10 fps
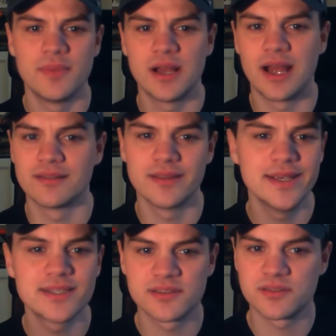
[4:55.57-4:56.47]
at
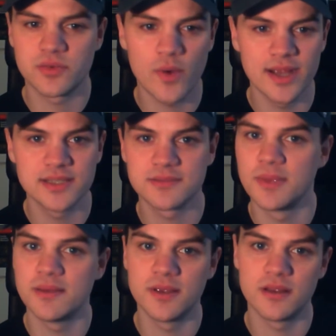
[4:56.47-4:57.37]
least twice,
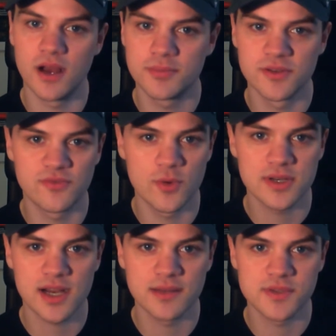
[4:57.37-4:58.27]
maybe up to 4
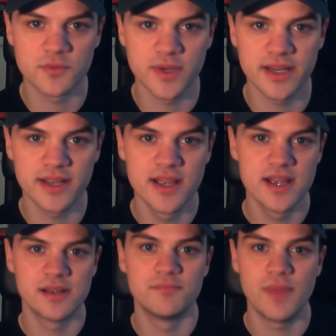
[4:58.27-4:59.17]
times a week,
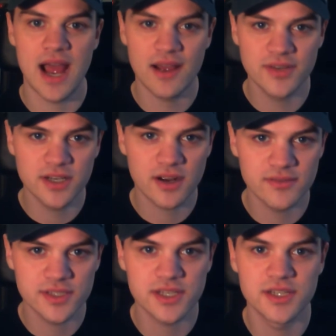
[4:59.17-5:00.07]
having
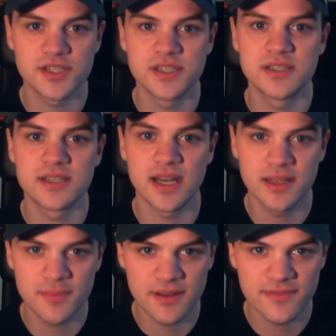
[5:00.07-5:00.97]
conversations,
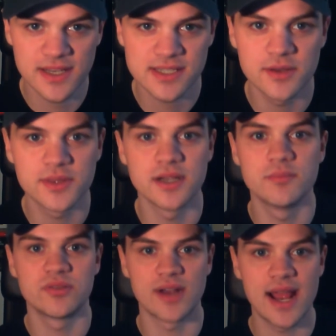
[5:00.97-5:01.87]
getting my face out there,
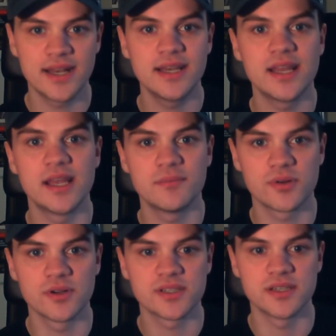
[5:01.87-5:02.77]
branding in
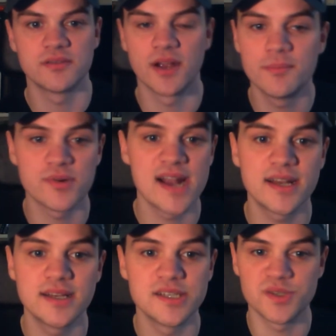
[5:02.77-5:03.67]
person, right?
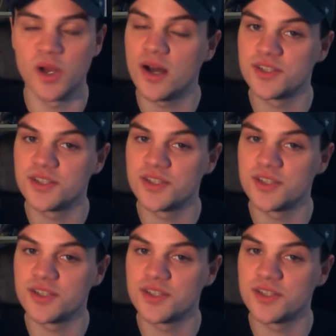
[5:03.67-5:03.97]
Branding is not